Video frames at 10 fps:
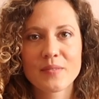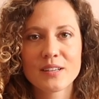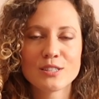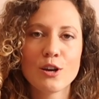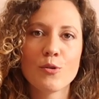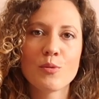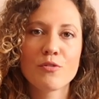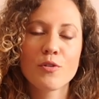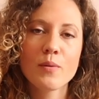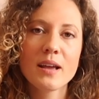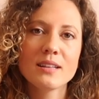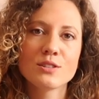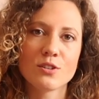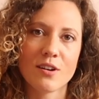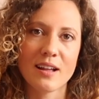So before we get
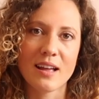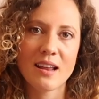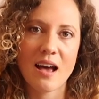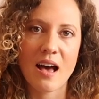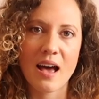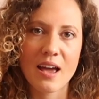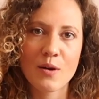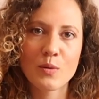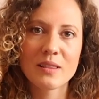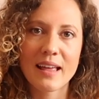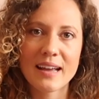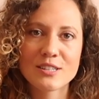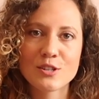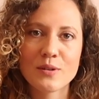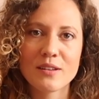started, I would like
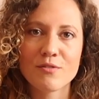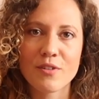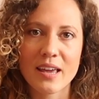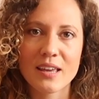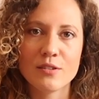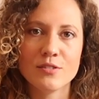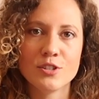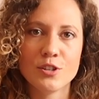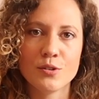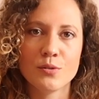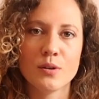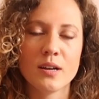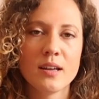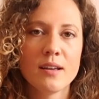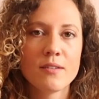to invite you to
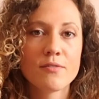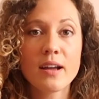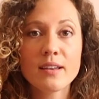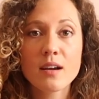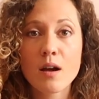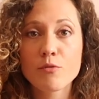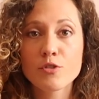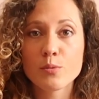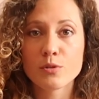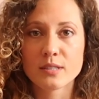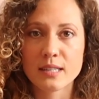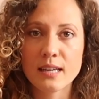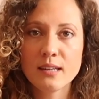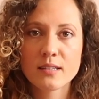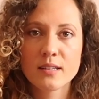find a comfortable
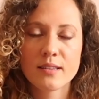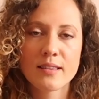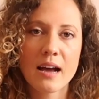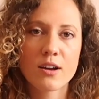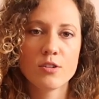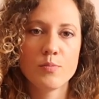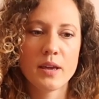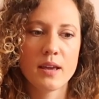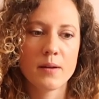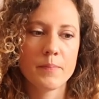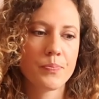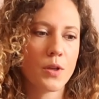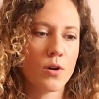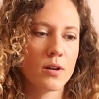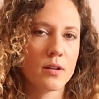seat. That could be
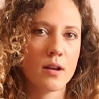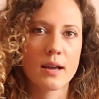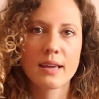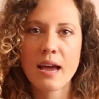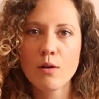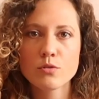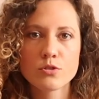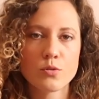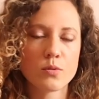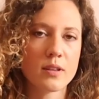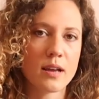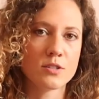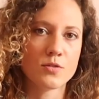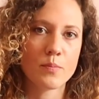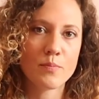on a couch or the edge
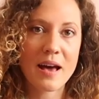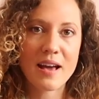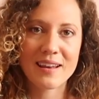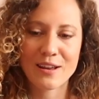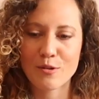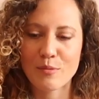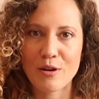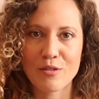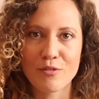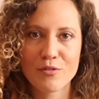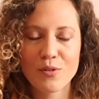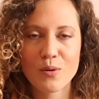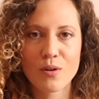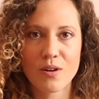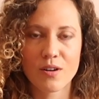of a bed. It could be on the
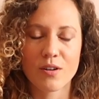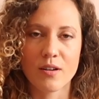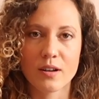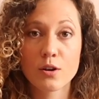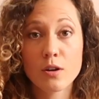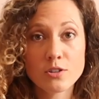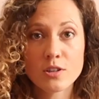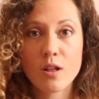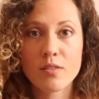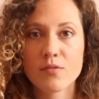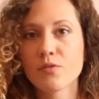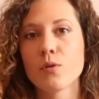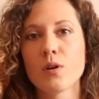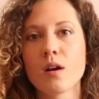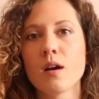floor or on a cushion on the
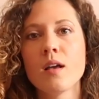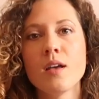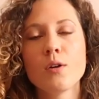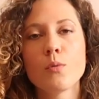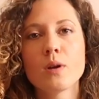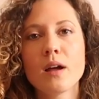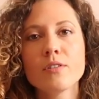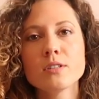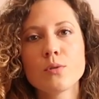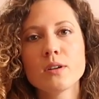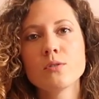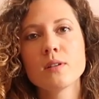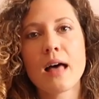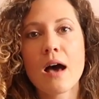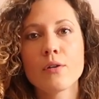floor. Whatever is going to
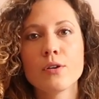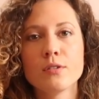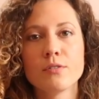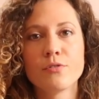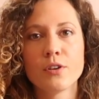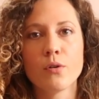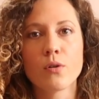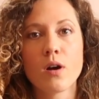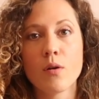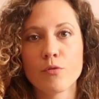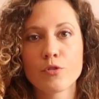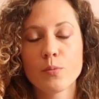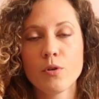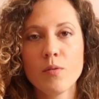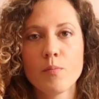allow you to feel
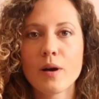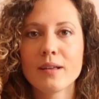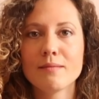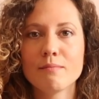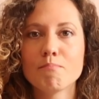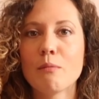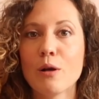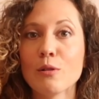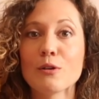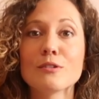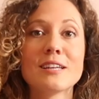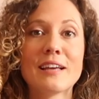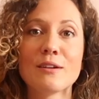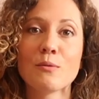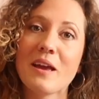comfortable but alert
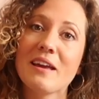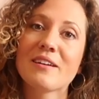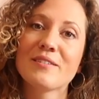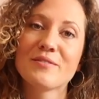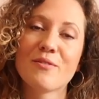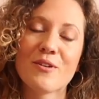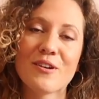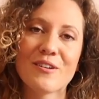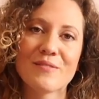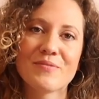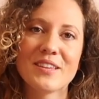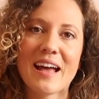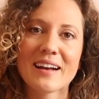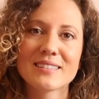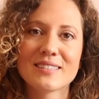and awake for the
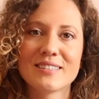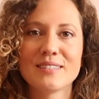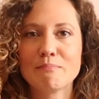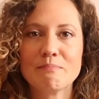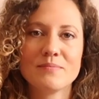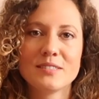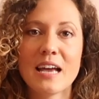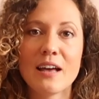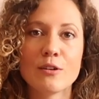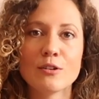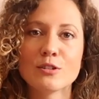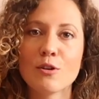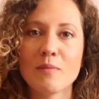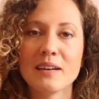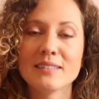next 10 or
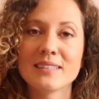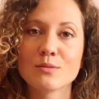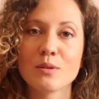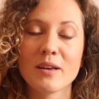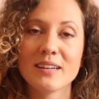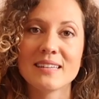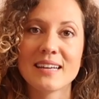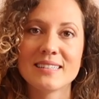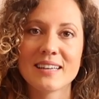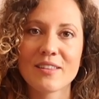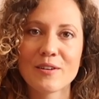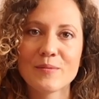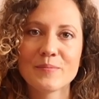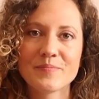so minutes as we meditate together.